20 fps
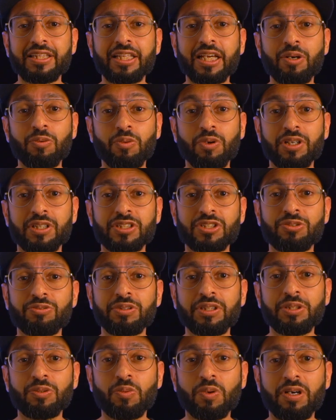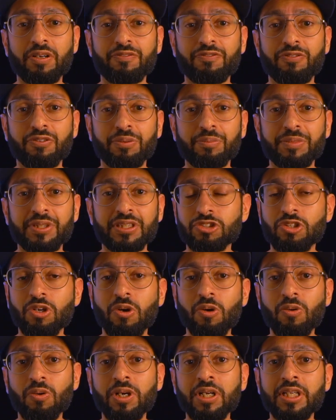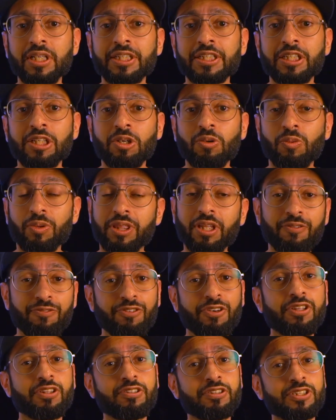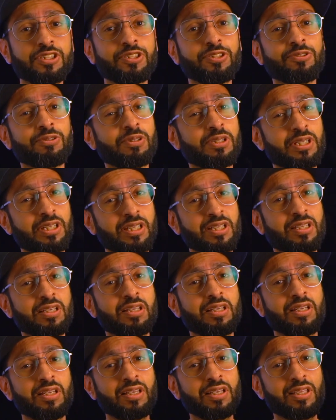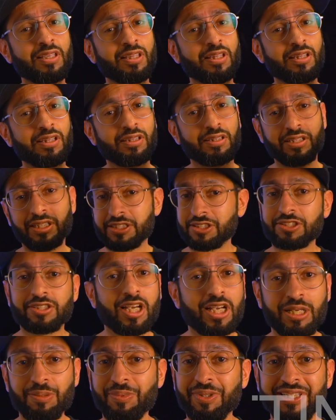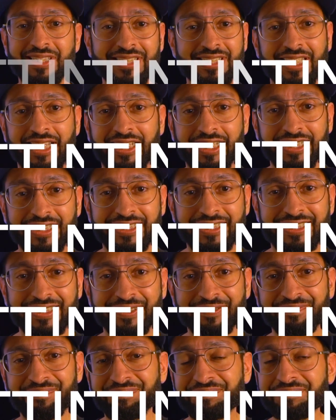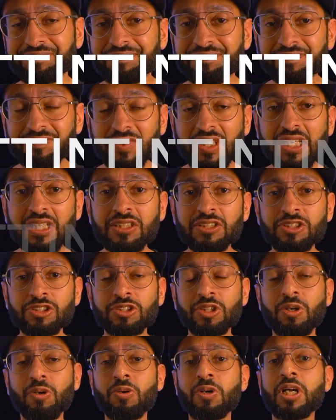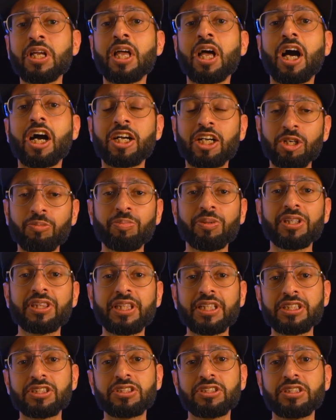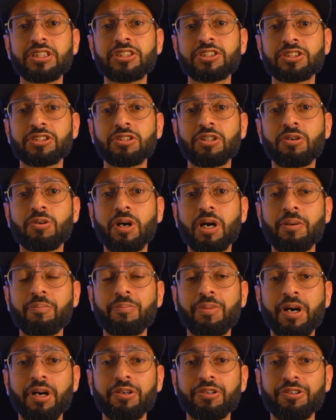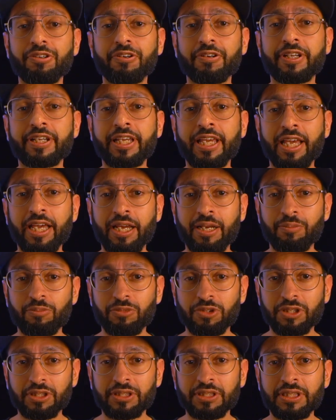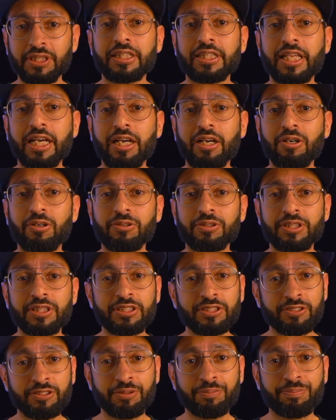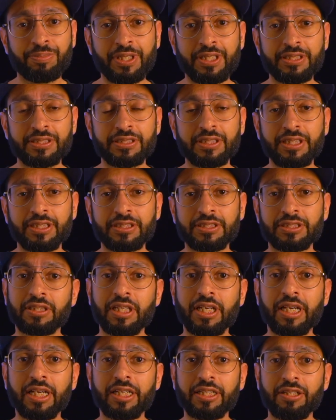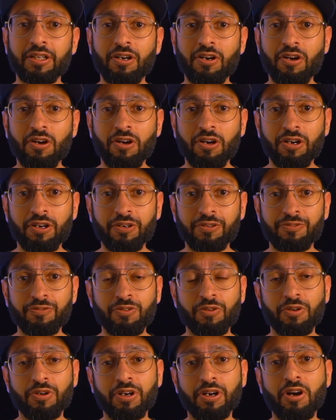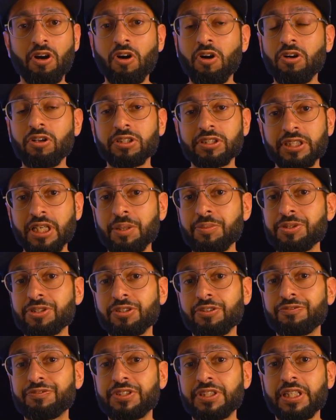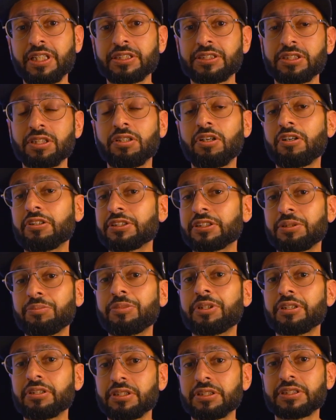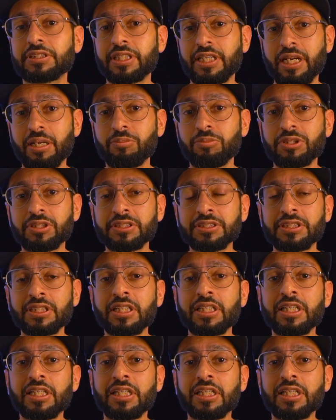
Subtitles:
that works really well for me. So without further ado, let's talk about the settings. So a couple of things you need to know about your camera. Now, these are the basics that are for all types of DSLRs and mirrorless cameras